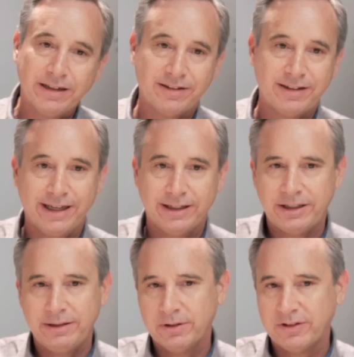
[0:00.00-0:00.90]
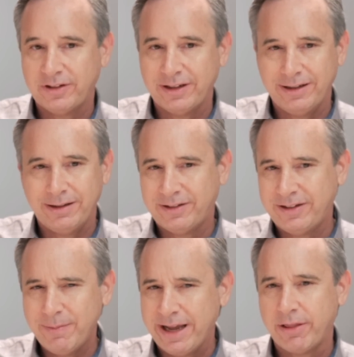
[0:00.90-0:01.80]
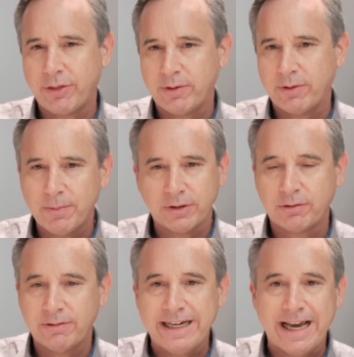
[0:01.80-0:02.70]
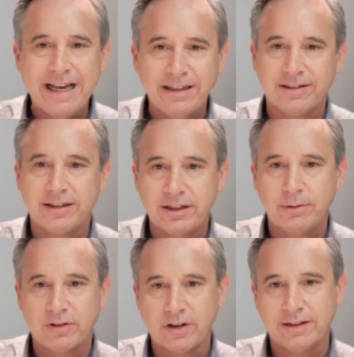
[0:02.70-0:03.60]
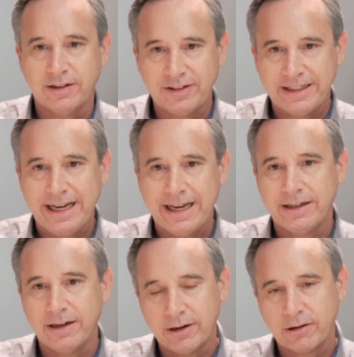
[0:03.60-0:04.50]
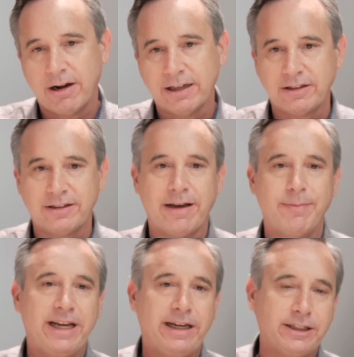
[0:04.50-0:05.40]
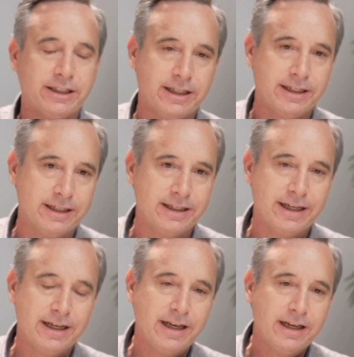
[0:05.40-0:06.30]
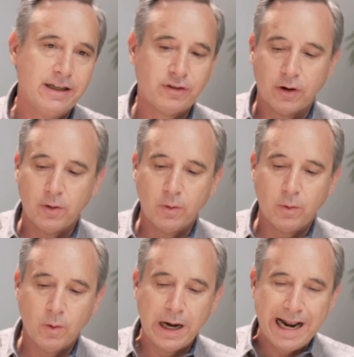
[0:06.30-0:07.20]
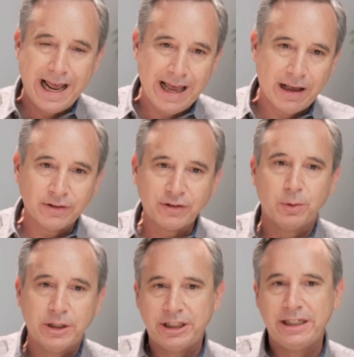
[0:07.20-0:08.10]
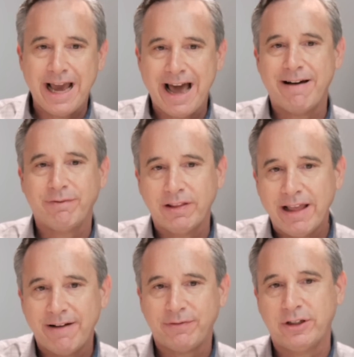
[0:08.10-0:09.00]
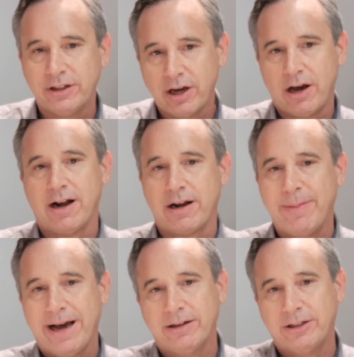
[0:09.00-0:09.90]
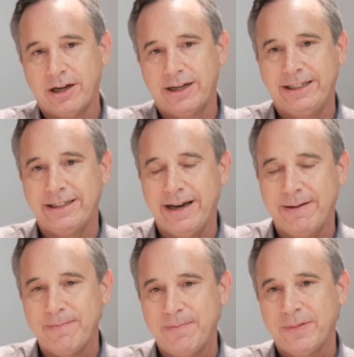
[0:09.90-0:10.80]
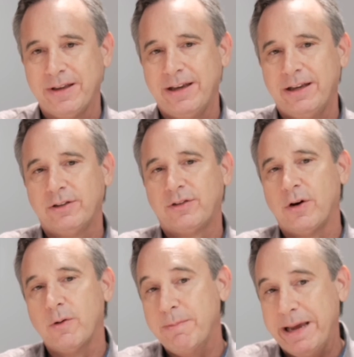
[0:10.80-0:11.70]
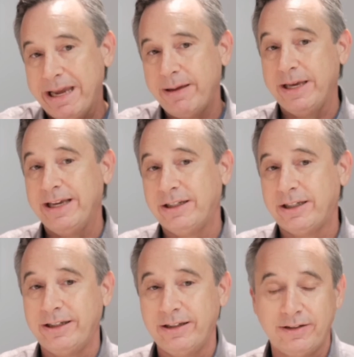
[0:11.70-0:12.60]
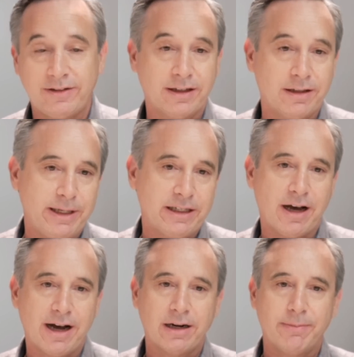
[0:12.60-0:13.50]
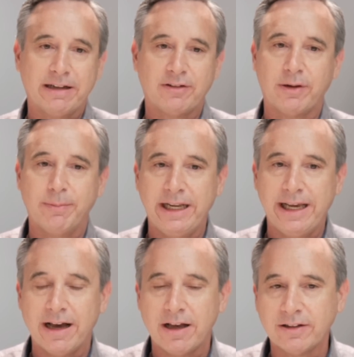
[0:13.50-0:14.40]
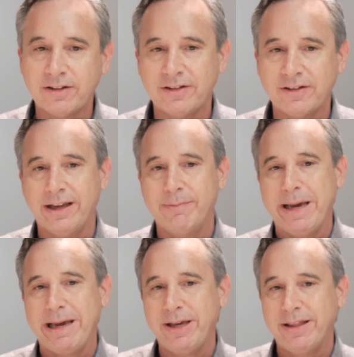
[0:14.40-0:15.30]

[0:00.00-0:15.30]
the witness stand. She was, it seemed like almost three days that she was on the stand and under cross-examination. And so what else would she have left to talk about Johnny Depp? So maybe she's going to be talking about somebody else, and